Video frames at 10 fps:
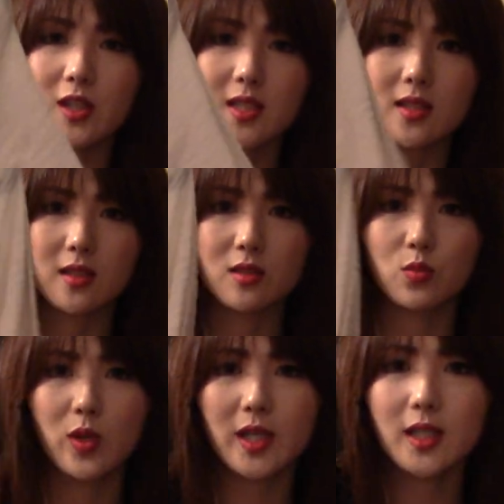is this
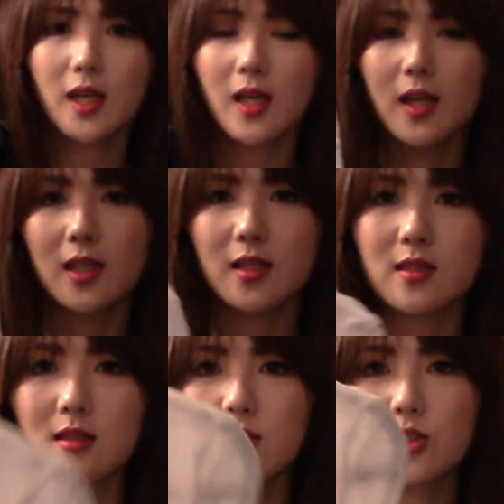one.
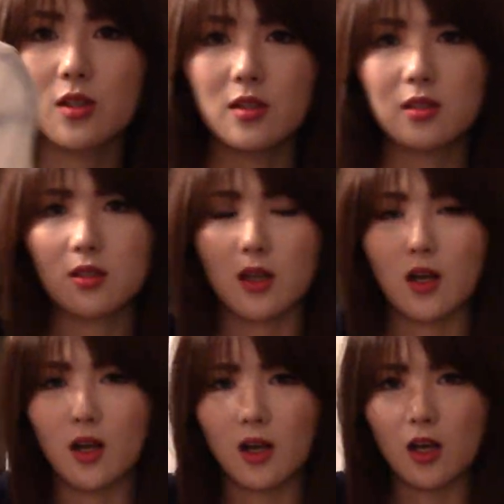This is just
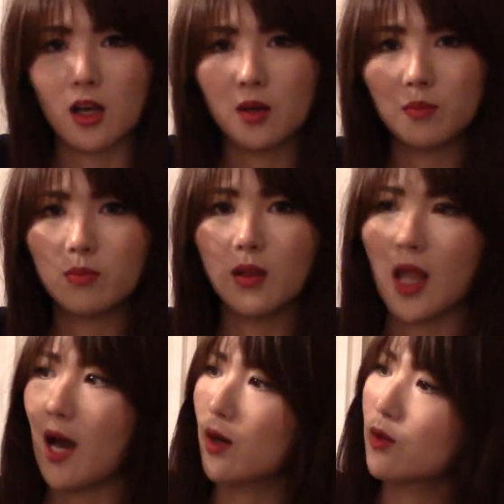a
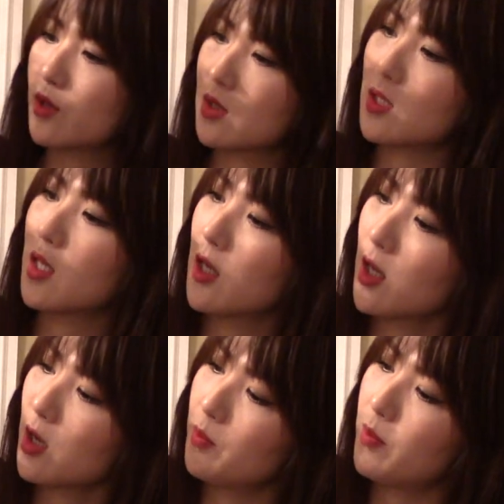blouse,
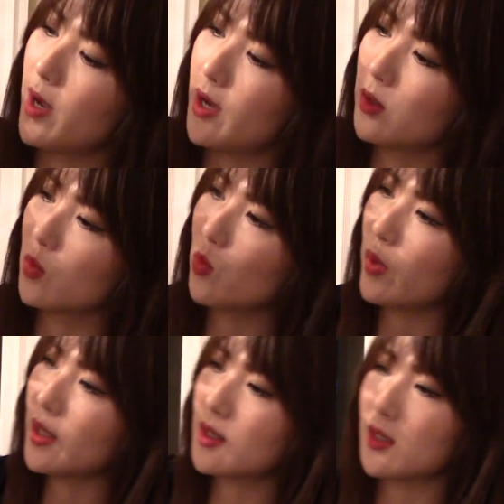but
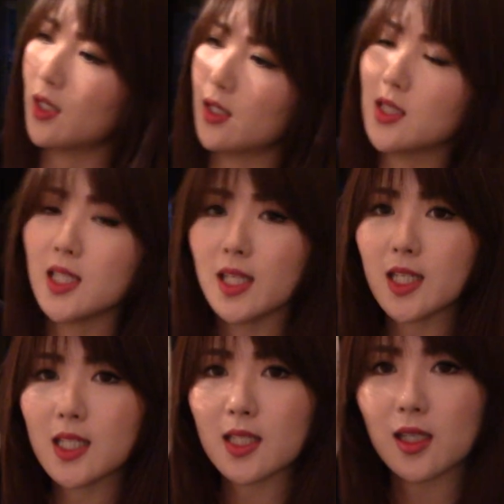with the
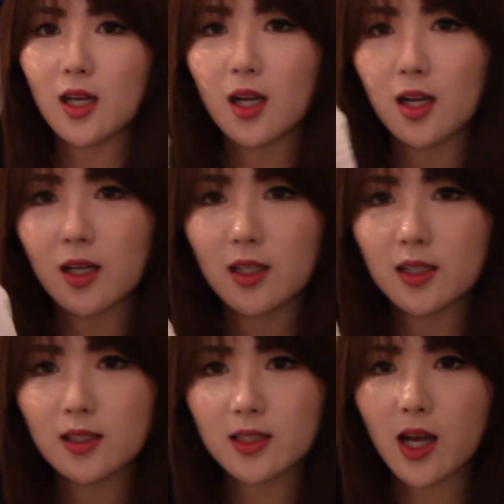knitted
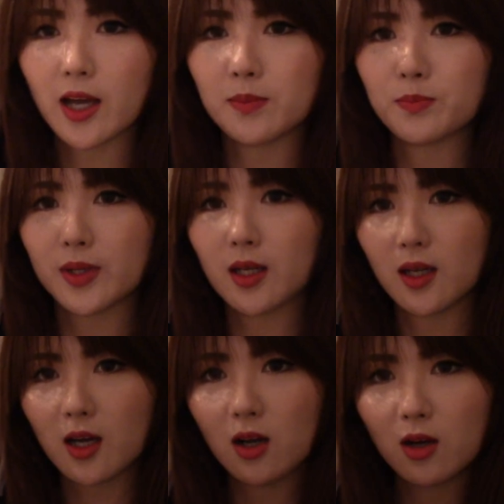type
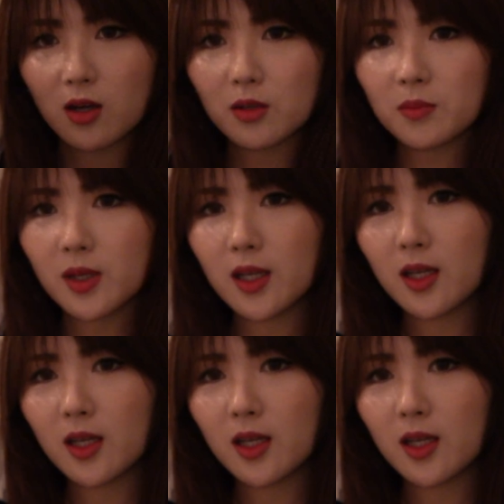arm,